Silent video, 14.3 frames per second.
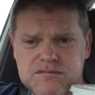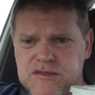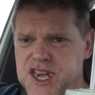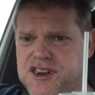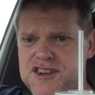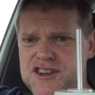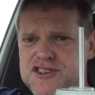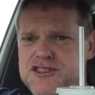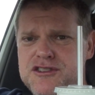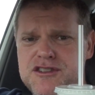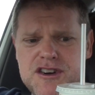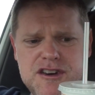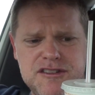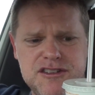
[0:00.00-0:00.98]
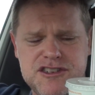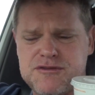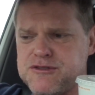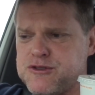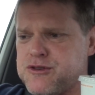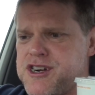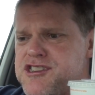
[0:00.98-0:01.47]
And I still got all this
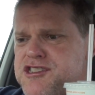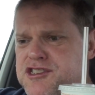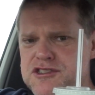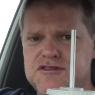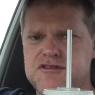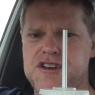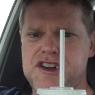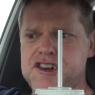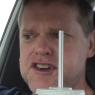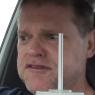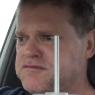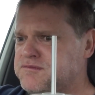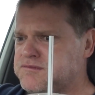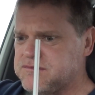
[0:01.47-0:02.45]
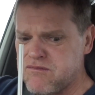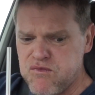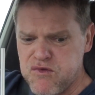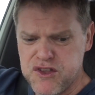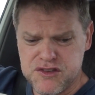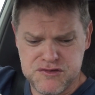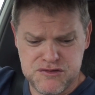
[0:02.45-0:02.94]
drink to drink.
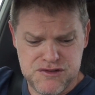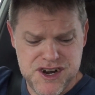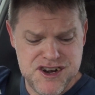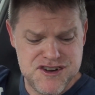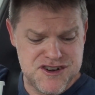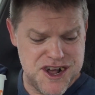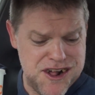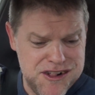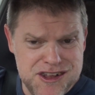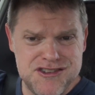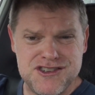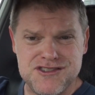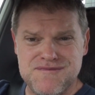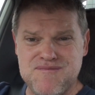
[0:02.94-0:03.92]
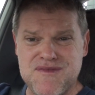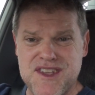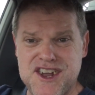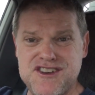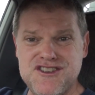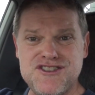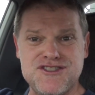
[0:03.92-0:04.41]

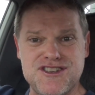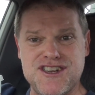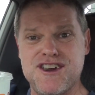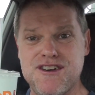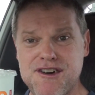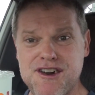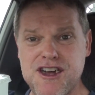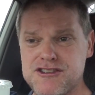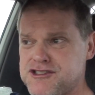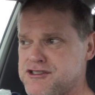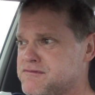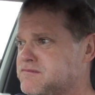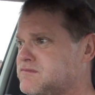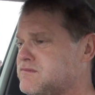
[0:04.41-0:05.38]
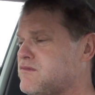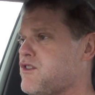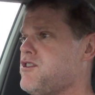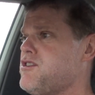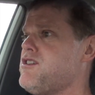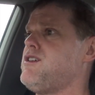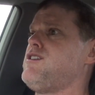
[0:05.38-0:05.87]
$3? Are you serious?
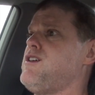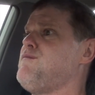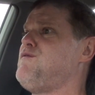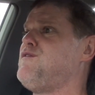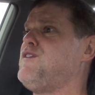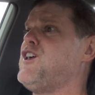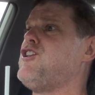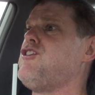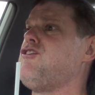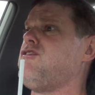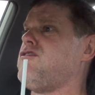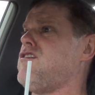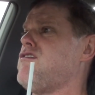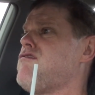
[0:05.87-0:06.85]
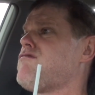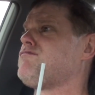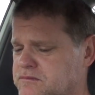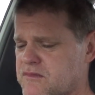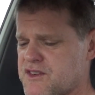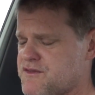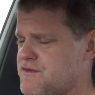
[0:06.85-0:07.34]
Oh, I'm full.
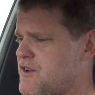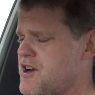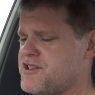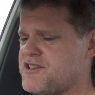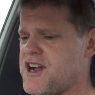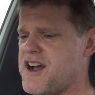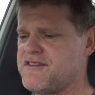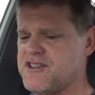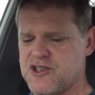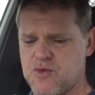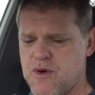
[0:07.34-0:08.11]
As far as I have to